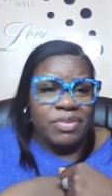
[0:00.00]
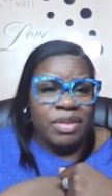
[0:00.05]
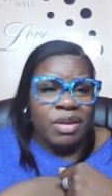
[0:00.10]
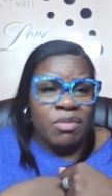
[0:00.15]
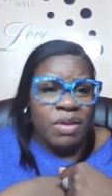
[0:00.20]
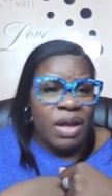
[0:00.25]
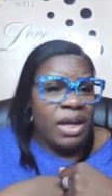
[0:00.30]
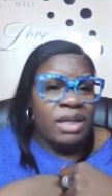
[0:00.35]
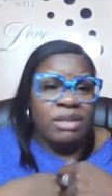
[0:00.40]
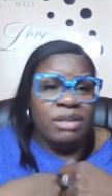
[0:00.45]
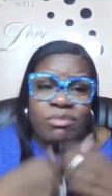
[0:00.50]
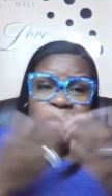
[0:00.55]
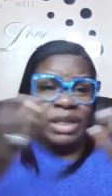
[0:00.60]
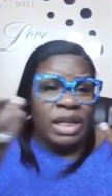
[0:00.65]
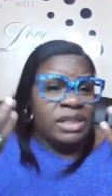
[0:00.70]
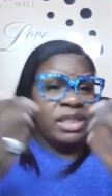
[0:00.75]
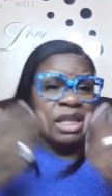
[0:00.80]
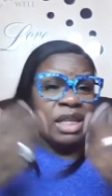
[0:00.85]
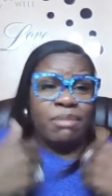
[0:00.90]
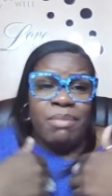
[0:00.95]
Okay, when
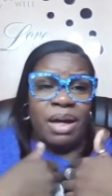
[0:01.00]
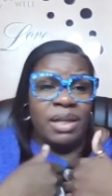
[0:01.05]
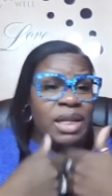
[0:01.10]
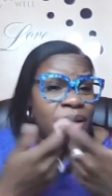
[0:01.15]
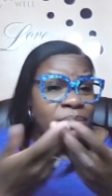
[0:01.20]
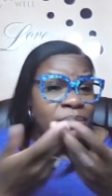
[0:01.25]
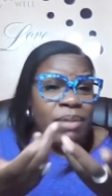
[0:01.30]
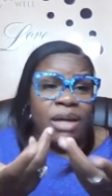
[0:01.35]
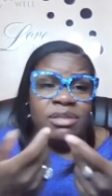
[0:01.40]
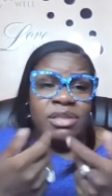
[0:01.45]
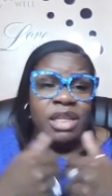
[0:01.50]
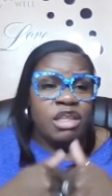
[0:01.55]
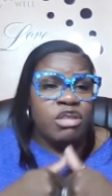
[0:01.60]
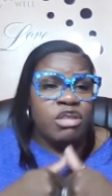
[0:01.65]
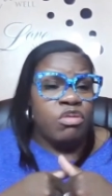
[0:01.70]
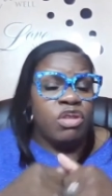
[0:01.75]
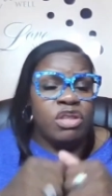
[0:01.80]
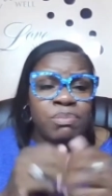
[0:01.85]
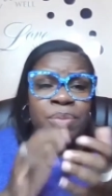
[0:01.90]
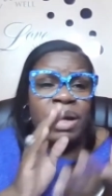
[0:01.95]
they say my name, I'll say
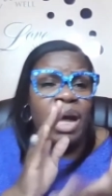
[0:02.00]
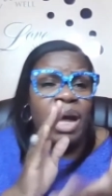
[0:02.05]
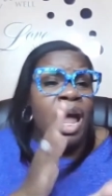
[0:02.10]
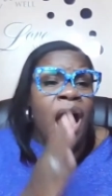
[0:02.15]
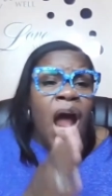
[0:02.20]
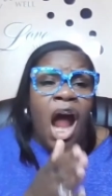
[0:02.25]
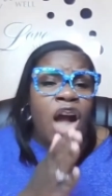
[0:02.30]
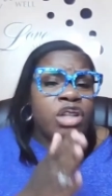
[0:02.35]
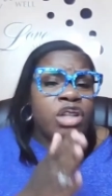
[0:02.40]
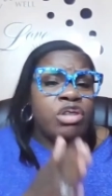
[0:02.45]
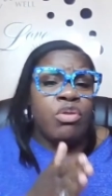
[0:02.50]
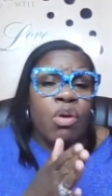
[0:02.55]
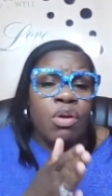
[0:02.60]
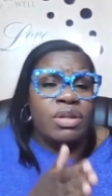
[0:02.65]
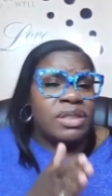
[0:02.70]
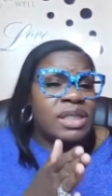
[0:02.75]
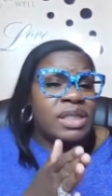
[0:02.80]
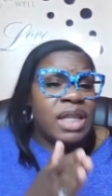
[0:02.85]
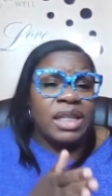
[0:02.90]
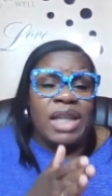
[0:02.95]
yours. But our
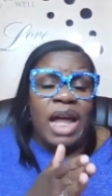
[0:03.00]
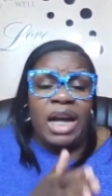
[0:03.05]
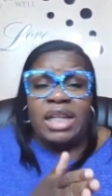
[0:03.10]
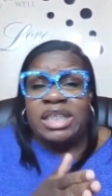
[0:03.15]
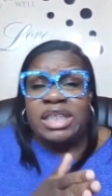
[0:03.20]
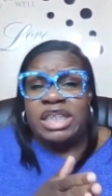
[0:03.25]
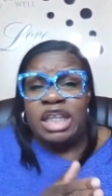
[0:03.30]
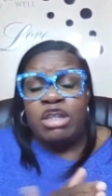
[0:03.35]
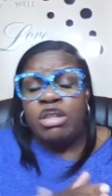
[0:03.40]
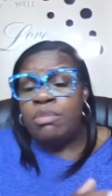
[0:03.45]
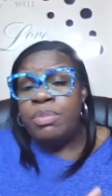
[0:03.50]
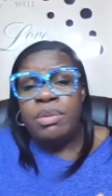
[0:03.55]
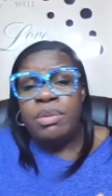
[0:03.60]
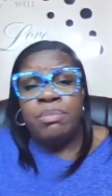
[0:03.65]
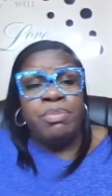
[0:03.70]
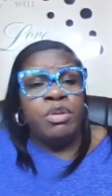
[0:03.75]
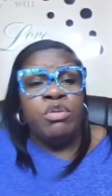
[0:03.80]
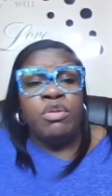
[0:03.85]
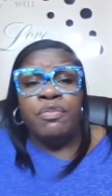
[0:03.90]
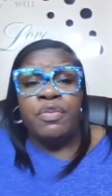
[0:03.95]
daughters cannot continue to be
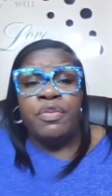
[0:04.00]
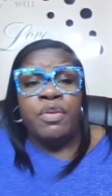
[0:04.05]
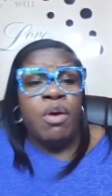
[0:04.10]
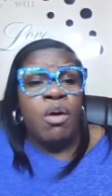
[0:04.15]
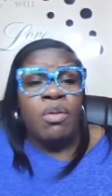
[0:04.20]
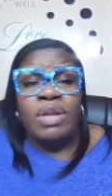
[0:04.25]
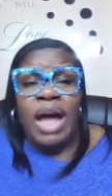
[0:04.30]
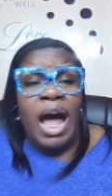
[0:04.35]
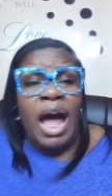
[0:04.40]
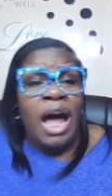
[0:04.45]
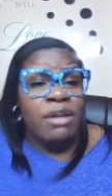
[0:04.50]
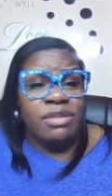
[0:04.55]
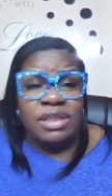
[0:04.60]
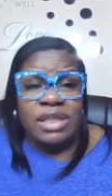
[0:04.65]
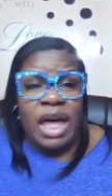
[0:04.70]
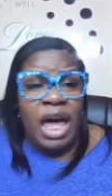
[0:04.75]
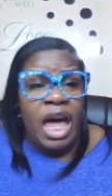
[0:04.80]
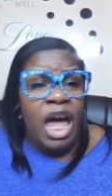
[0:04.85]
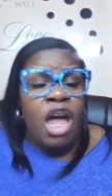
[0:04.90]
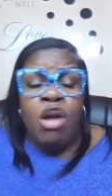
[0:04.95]
beautiful on the
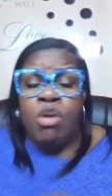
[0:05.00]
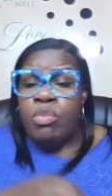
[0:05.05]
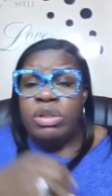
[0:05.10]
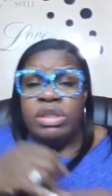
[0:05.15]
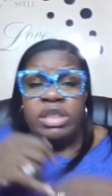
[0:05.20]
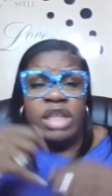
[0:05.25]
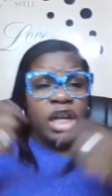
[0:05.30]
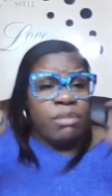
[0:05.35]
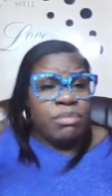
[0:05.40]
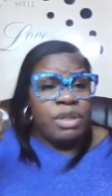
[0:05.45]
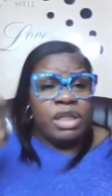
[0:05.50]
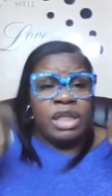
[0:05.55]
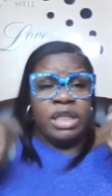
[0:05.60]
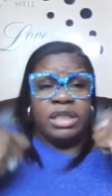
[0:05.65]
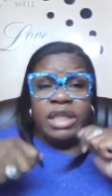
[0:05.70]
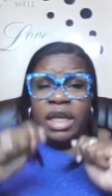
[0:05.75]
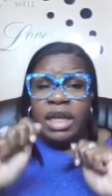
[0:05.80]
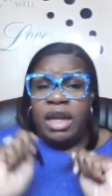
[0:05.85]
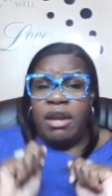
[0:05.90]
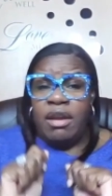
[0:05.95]
outside. We take them to
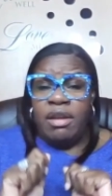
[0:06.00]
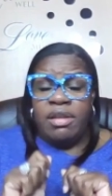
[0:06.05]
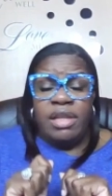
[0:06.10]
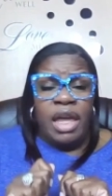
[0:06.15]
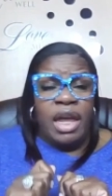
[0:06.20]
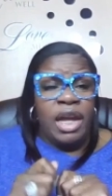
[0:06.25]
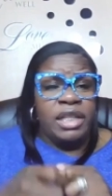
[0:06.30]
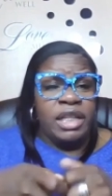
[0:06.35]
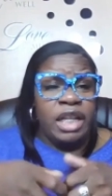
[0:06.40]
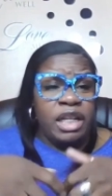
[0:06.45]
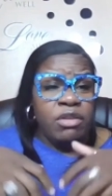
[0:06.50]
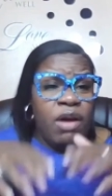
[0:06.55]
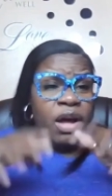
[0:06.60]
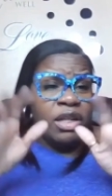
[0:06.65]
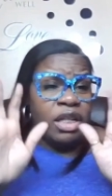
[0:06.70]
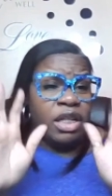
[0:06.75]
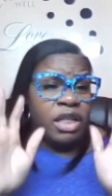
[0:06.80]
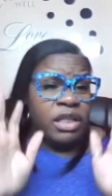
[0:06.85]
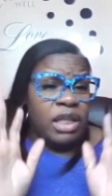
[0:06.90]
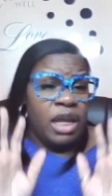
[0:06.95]
get their hair laid. They know how
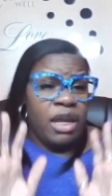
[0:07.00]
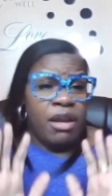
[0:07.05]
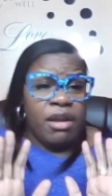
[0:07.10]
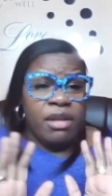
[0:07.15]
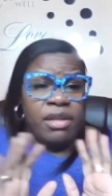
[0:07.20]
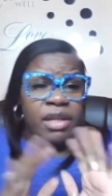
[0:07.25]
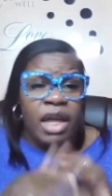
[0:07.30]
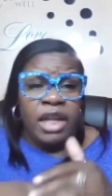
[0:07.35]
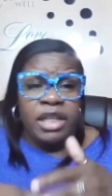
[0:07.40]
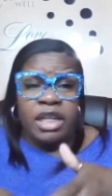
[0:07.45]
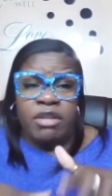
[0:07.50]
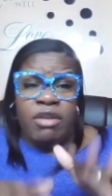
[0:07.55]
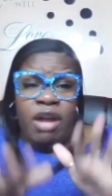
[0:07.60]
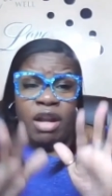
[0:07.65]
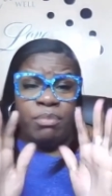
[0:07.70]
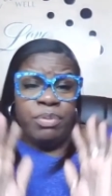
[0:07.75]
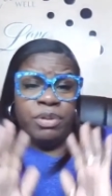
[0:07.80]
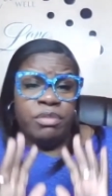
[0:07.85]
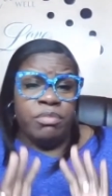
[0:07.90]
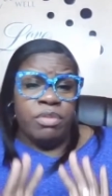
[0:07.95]
to get their hair laid. They know how
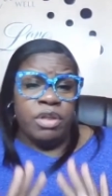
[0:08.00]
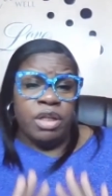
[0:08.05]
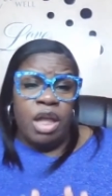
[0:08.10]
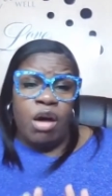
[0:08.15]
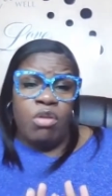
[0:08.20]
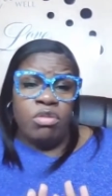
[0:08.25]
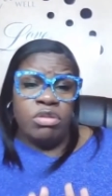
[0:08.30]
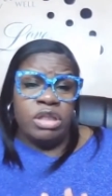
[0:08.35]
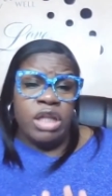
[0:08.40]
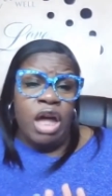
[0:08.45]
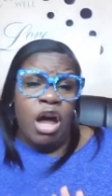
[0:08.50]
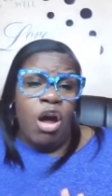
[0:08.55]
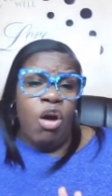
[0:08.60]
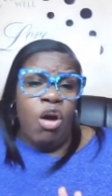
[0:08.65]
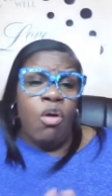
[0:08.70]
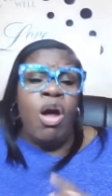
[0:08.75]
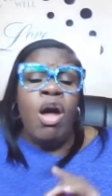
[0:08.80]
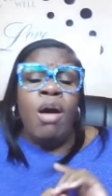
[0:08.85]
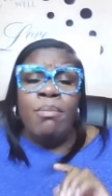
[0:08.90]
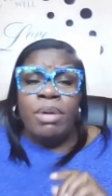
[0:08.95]
to put them clothes
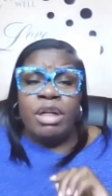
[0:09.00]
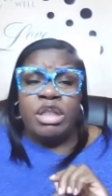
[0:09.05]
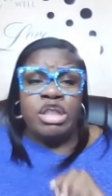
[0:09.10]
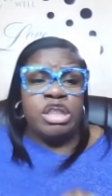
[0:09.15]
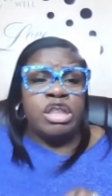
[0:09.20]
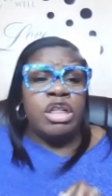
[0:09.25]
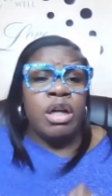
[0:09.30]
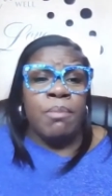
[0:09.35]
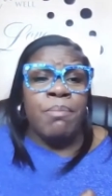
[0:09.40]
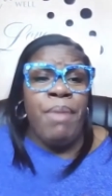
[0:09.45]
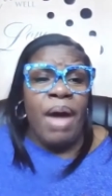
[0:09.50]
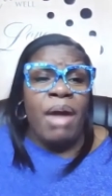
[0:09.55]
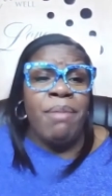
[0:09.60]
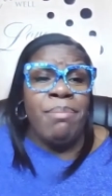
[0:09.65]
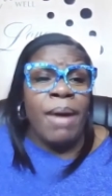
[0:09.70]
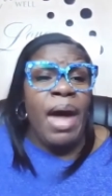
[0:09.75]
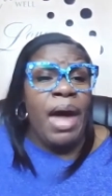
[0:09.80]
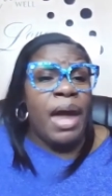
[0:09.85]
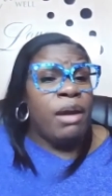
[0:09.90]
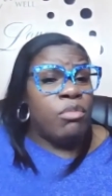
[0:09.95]
on. But sugar
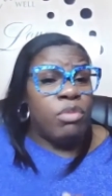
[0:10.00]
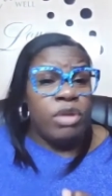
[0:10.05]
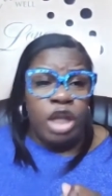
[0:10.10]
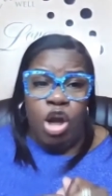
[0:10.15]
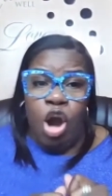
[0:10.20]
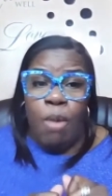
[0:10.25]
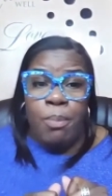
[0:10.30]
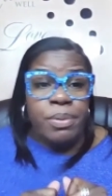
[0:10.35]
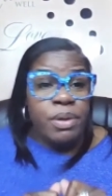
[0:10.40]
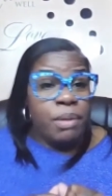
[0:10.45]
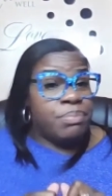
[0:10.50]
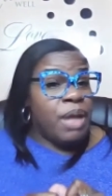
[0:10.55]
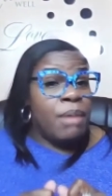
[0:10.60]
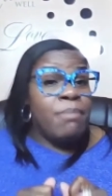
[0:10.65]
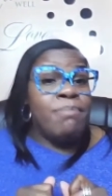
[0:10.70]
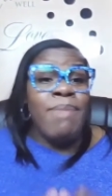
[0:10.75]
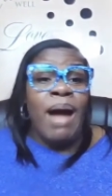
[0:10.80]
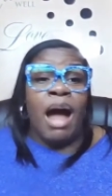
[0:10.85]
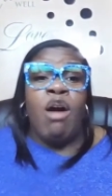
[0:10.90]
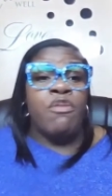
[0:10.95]
baby, when they open up
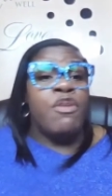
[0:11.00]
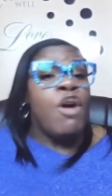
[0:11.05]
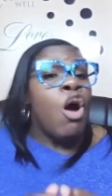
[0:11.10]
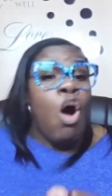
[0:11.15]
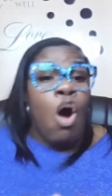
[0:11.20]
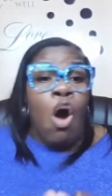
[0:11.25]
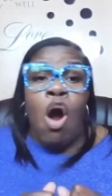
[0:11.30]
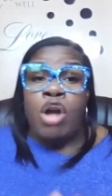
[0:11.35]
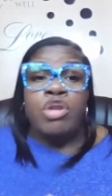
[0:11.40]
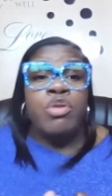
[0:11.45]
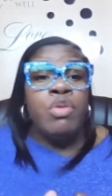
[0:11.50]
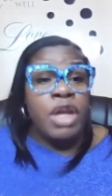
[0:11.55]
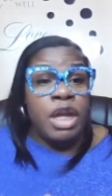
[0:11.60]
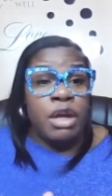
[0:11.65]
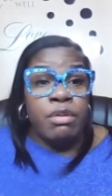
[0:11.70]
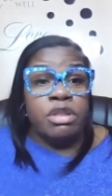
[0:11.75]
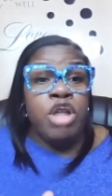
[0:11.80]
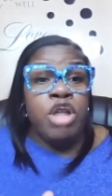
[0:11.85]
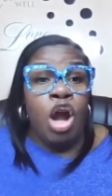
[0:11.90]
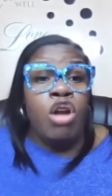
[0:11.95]
their mouth, all you
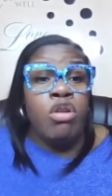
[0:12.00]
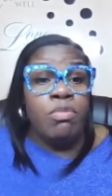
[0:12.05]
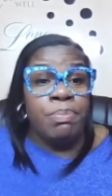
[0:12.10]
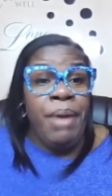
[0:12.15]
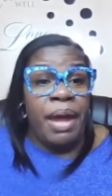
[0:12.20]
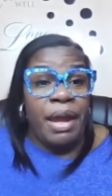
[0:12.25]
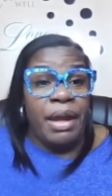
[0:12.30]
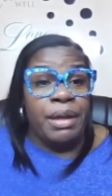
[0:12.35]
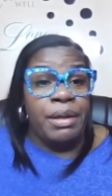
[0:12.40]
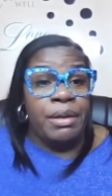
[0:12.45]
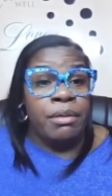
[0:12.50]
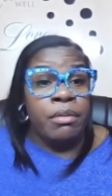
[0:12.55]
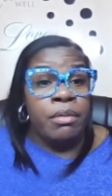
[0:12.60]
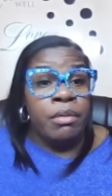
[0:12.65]
hear is hurt bay.